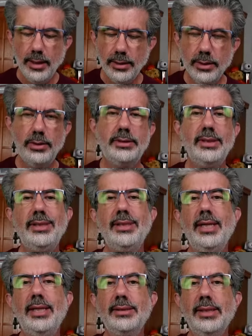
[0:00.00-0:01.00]
13
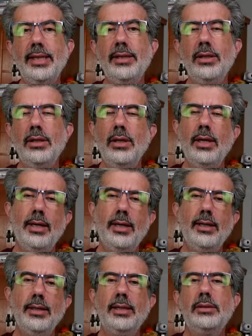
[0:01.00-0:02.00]
days later,
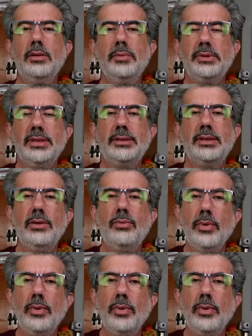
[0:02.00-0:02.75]
on October 16th,